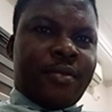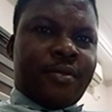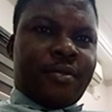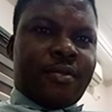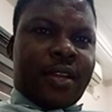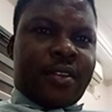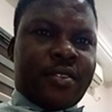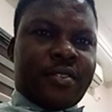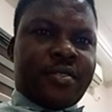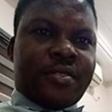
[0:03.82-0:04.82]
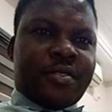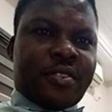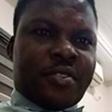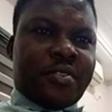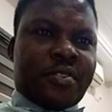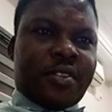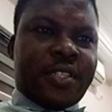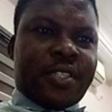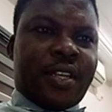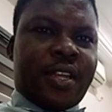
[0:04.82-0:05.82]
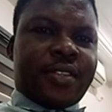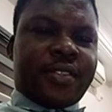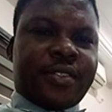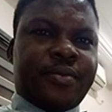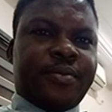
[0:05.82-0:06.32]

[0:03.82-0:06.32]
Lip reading: welcome to Social Studies class.